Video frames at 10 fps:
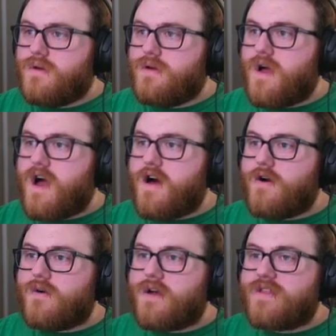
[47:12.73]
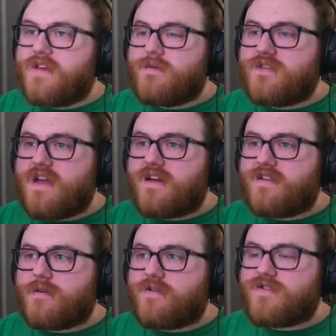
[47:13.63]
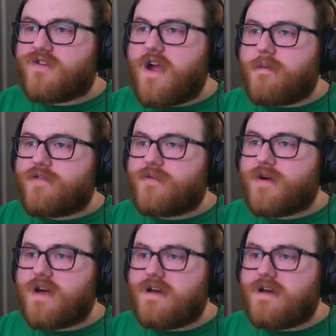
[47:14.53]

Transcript: Oh, I think he was taking some of the scraps away.